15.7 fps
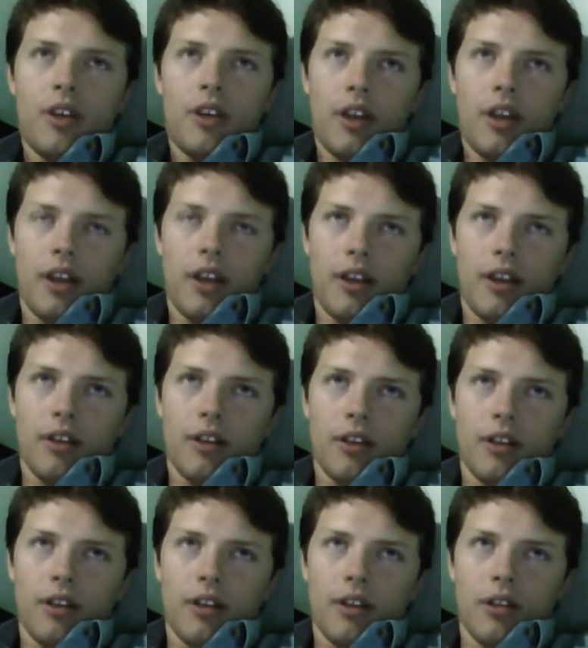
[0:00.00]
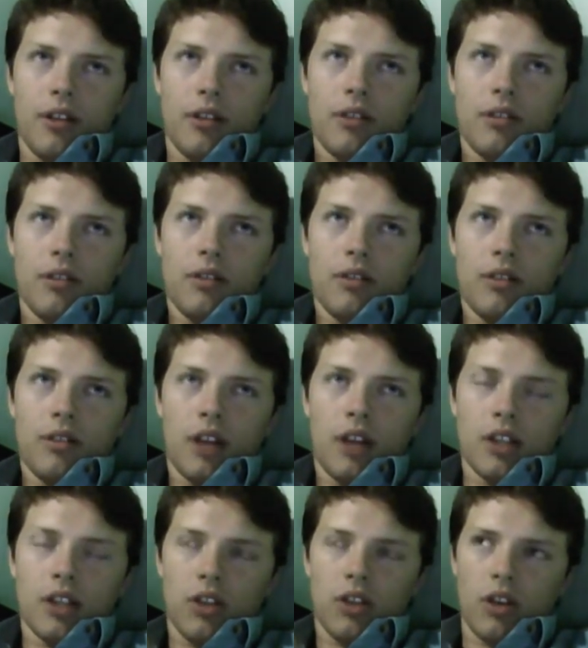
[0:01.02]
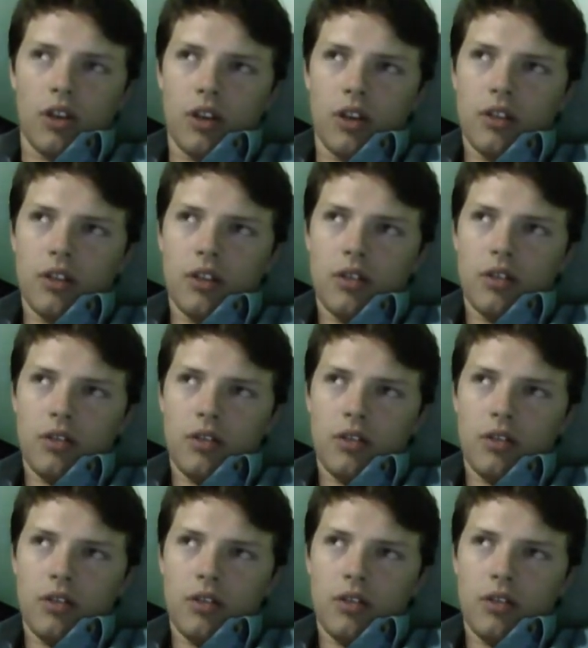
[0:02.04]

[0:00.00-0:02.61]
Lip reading: And I taught